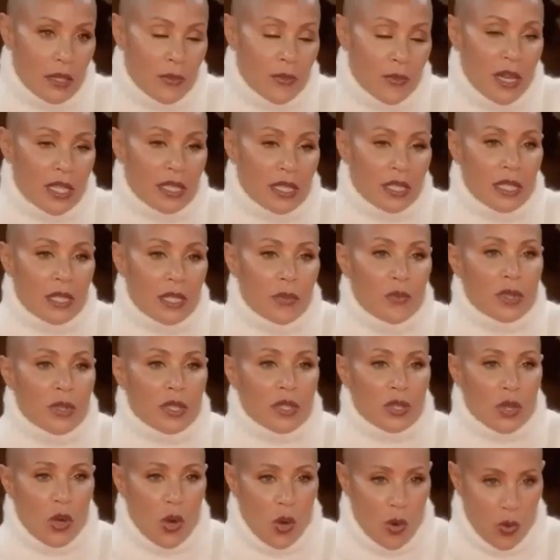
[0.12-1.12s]
My
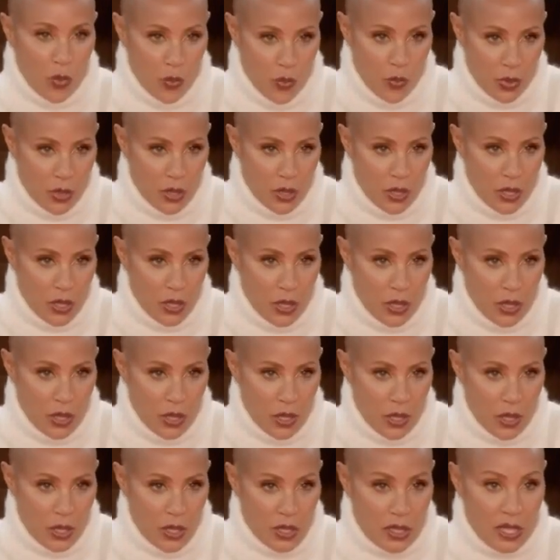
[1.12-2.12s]
deepest hope
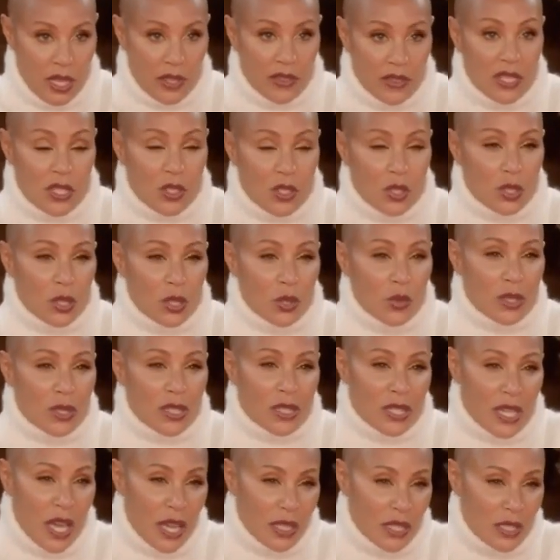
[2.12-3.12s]
is that these two
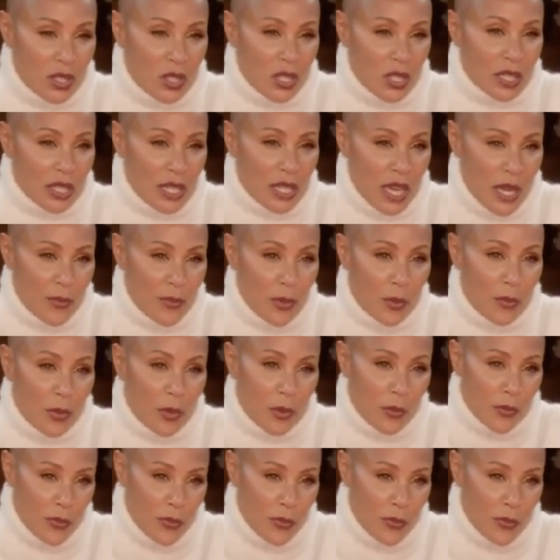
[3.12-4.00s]
intelligent, capable